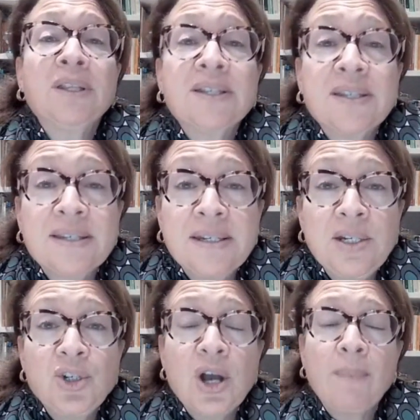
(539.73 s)
in the
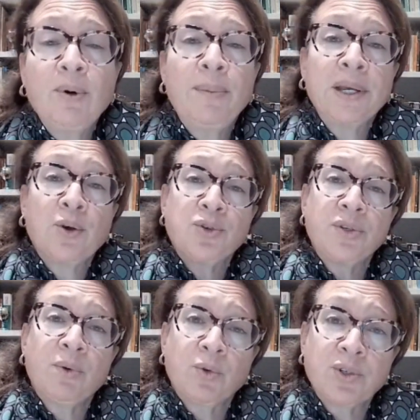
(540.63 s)
Sistine Chapel by
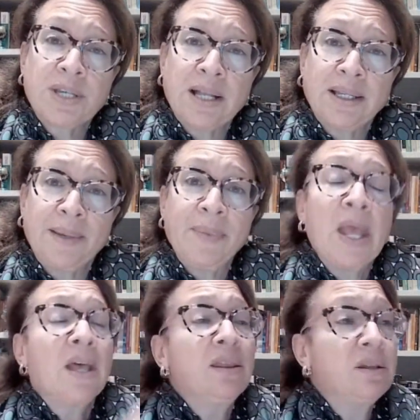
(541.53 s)
Cosimo Rosselli.
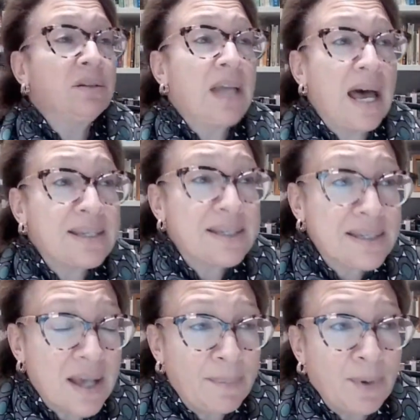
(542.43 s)
The Last
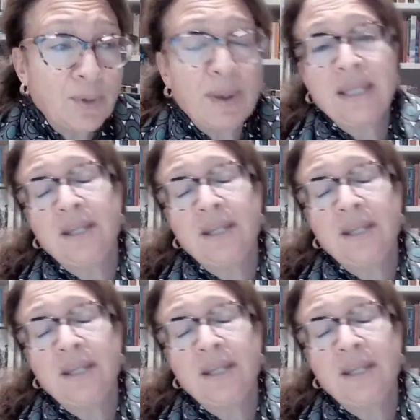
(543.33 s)
Supper by